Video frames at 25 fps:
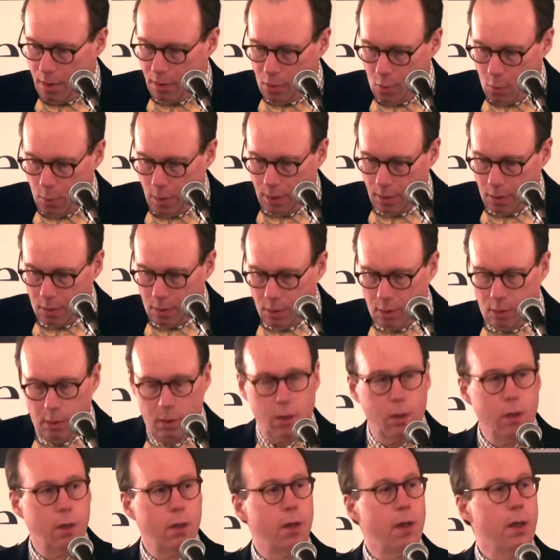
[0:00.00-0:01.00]
critical
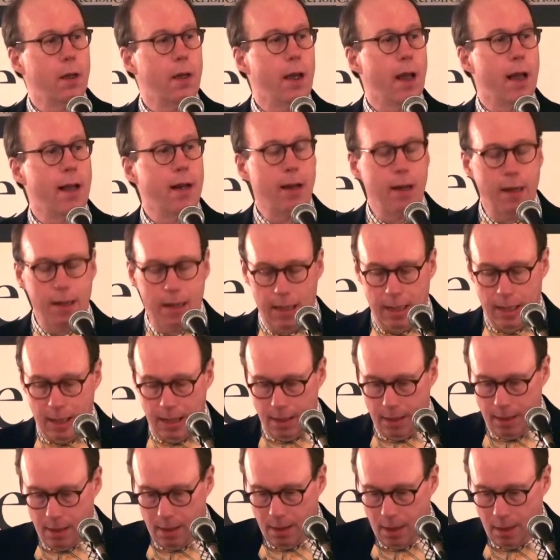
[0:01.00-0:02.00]
and
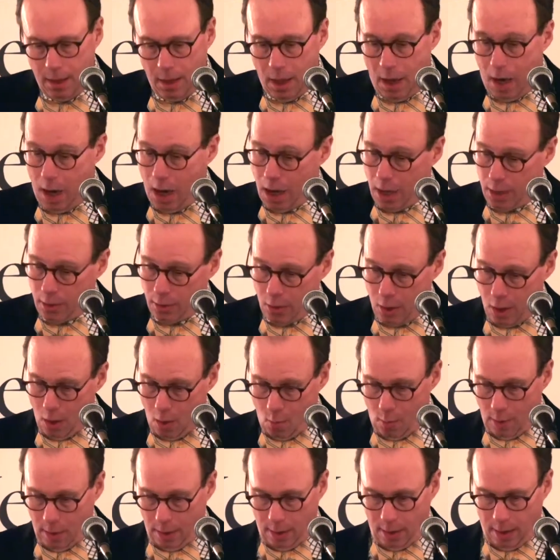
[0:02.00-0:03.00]
indeed
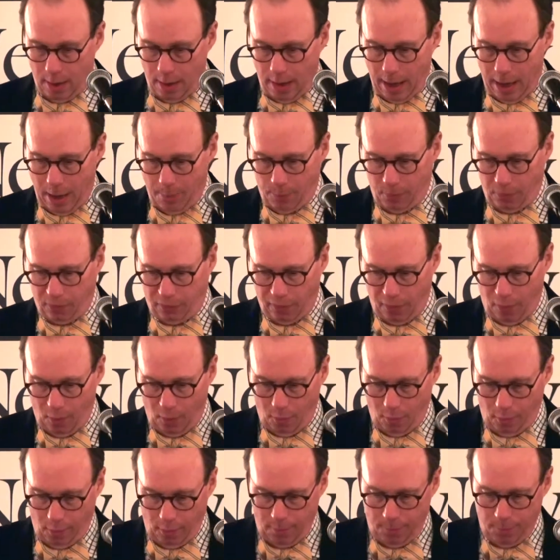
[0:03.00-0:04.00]
ongoing
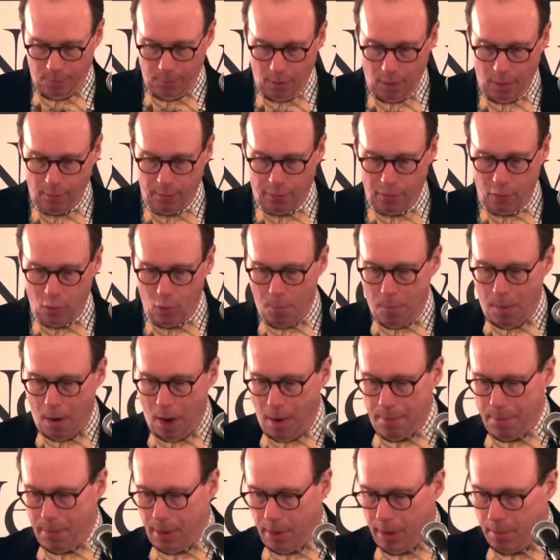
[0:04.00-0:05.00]
episode of the
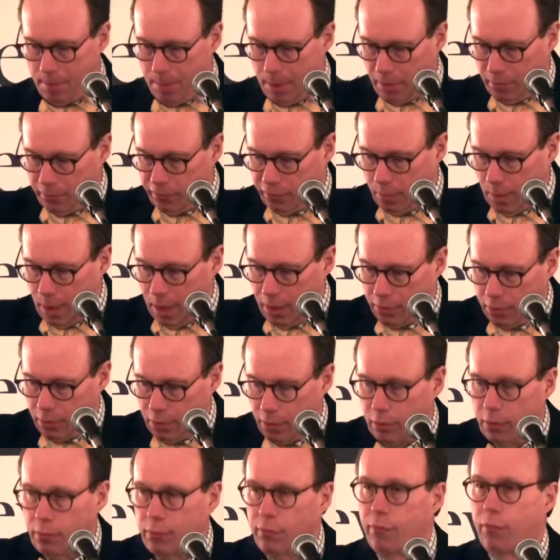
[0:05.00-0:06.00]
Obama
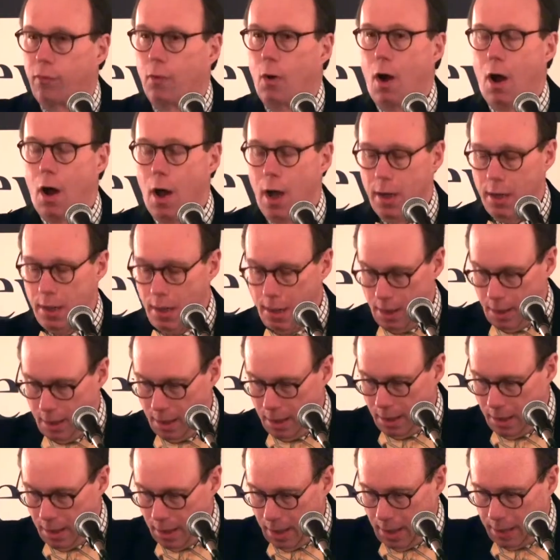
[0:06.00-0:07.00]
administration's fraud
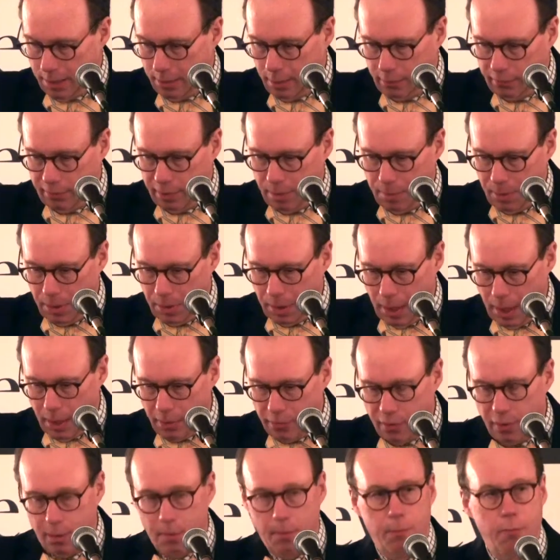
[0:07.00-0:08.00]
and
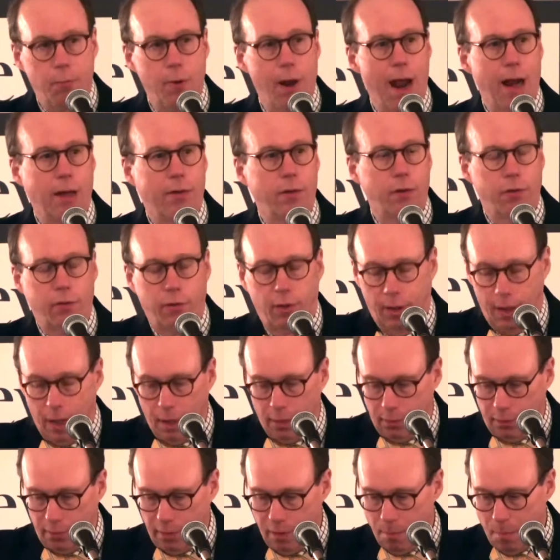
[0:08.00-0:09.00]
dissimulation practiced
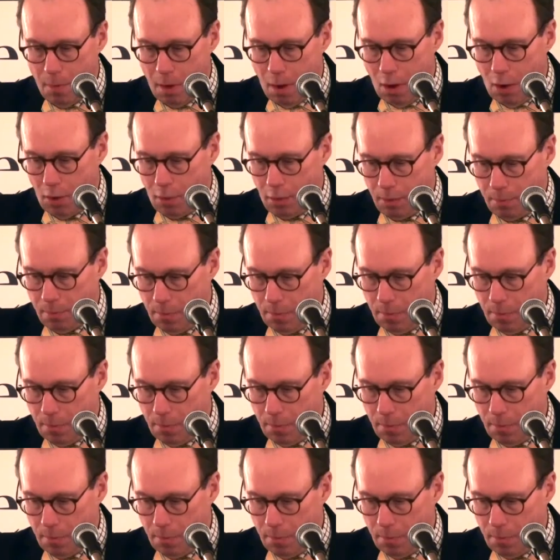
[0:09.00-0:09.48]
against the American